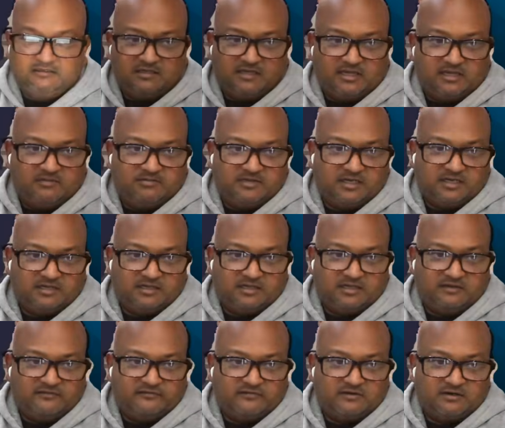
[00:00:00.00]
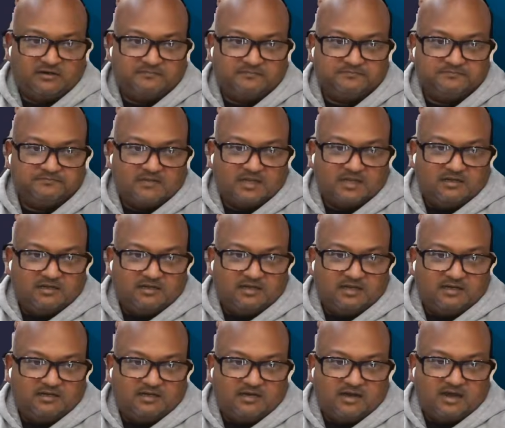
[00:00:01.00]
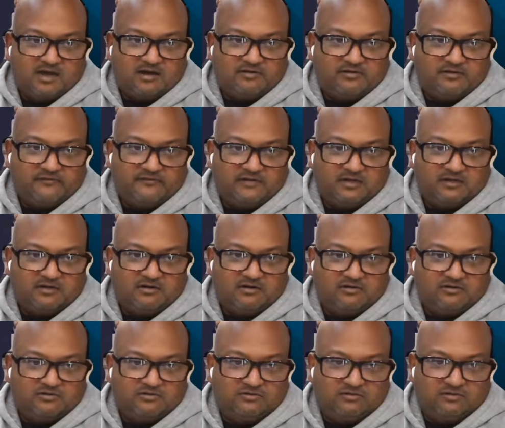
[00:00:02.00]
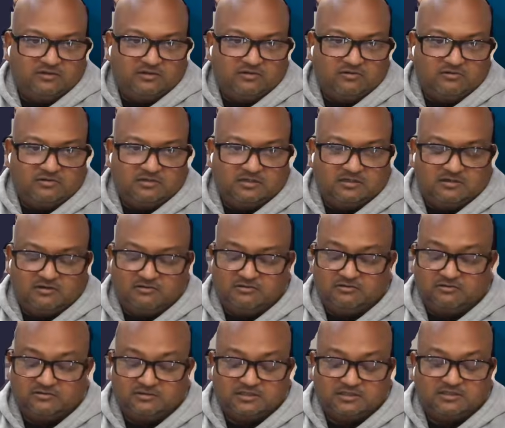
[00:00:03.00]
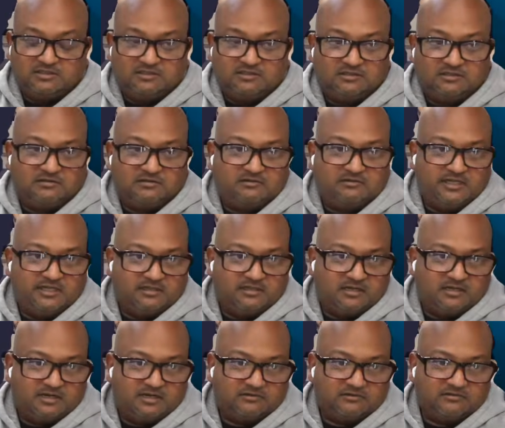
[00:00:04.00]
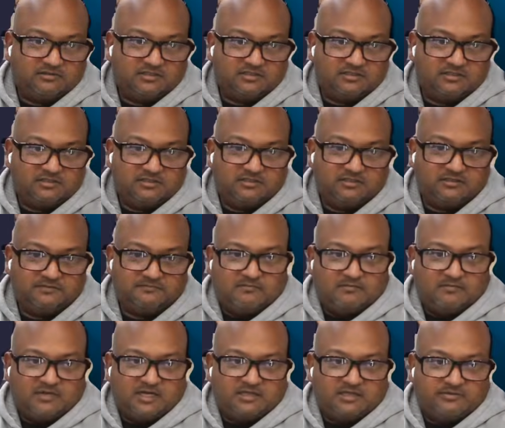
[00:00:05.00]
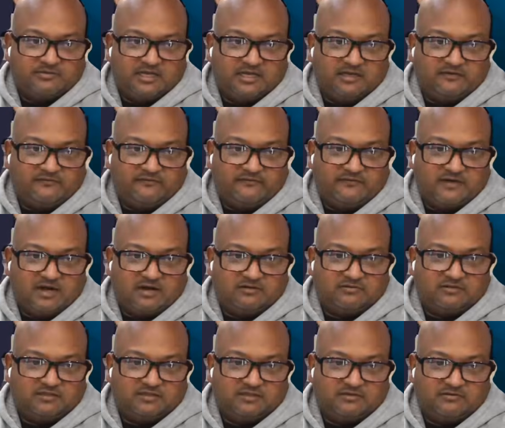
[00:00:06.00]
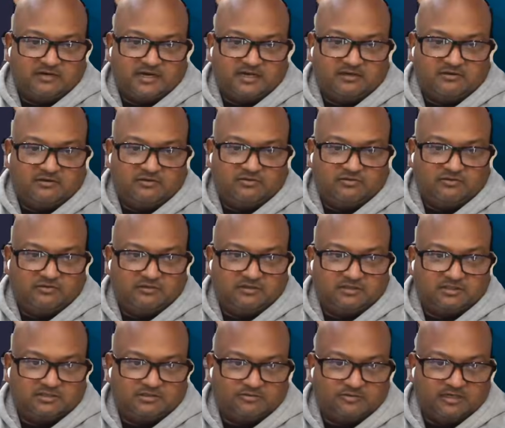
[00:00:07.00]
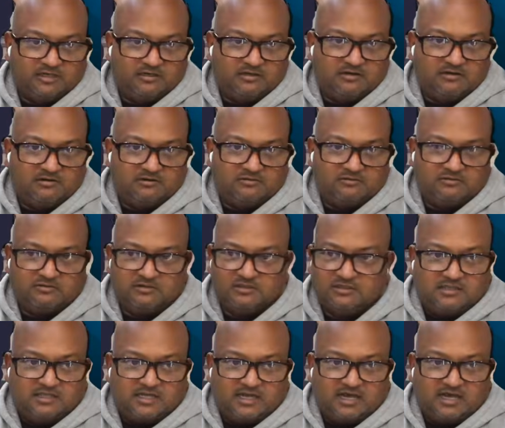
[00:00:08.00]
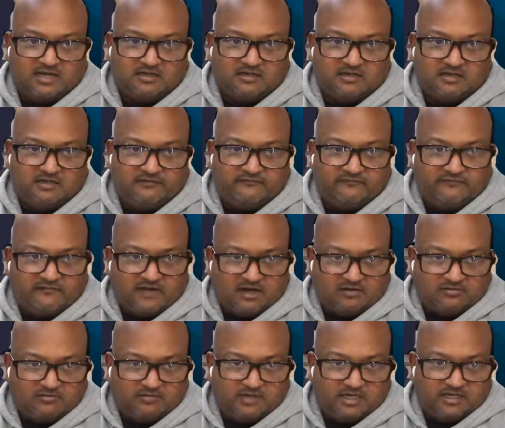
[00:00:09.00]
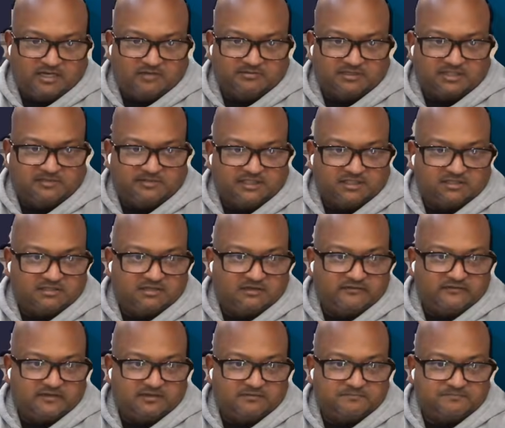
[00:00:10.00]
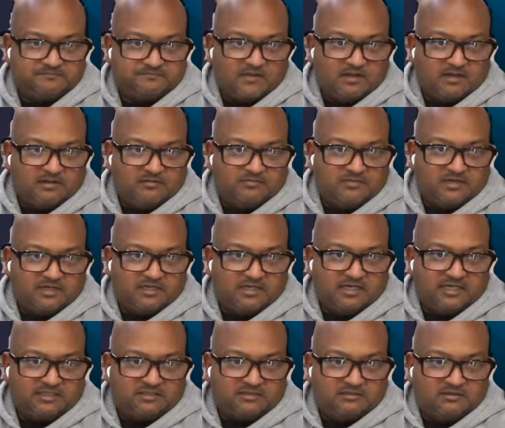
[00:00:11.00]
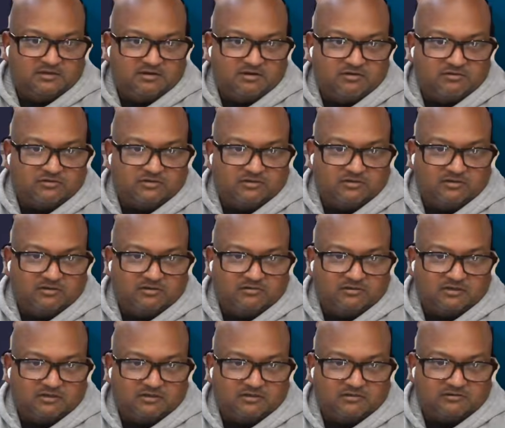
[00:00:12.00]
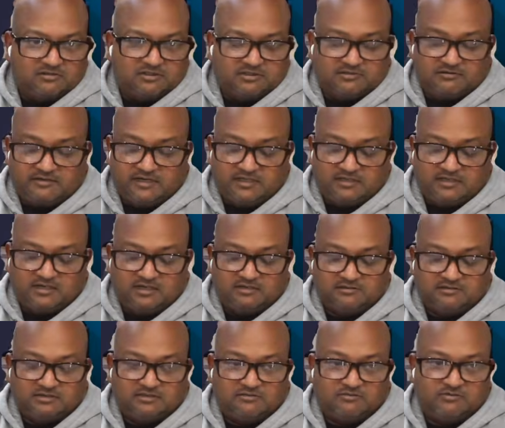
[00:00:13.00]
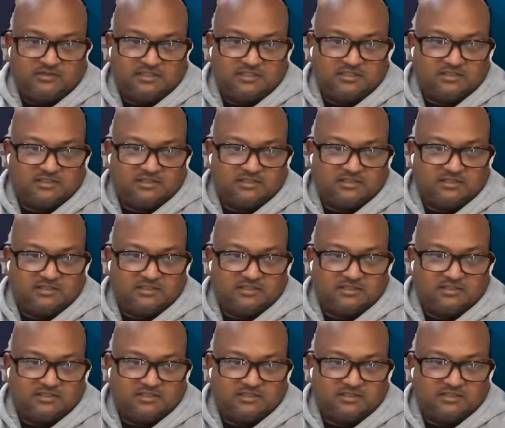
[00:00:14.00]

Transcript: the API key from. And now if I go to localhost 3000, by the way, it found the right tool, so we know that it found my MCP server. But let's go to localhost 3000, which